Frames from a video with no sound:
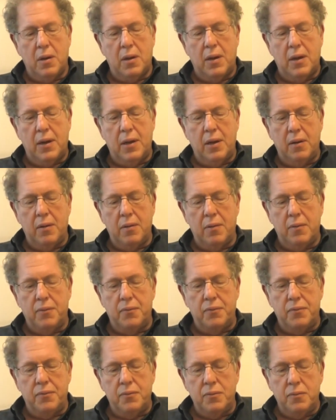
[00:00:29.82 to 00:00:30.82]
I
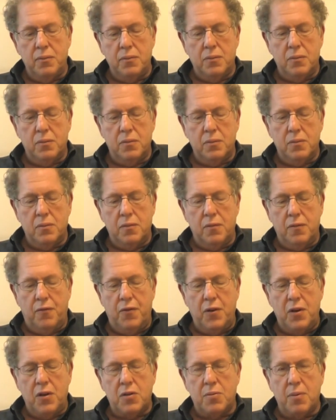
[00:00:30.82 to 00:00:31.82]

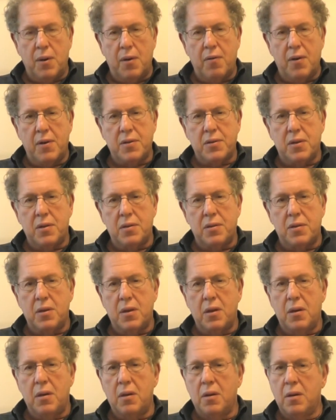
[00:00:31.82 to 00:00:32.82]
finished my
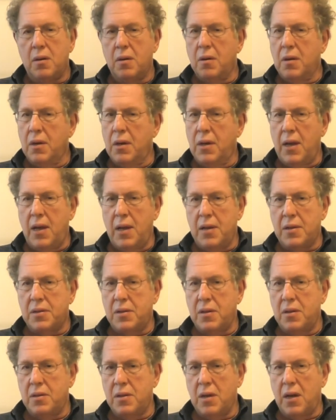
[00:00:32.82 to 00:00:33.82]
residency in
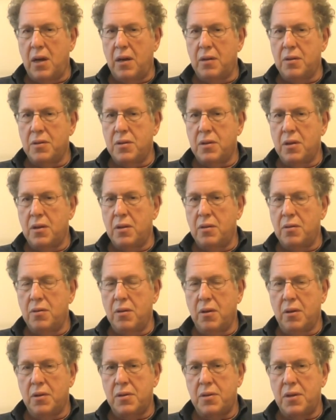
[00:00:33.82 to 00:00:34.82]
anesthesiology in New
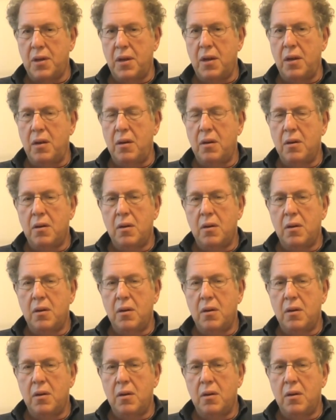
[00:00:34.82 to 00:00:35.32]
York City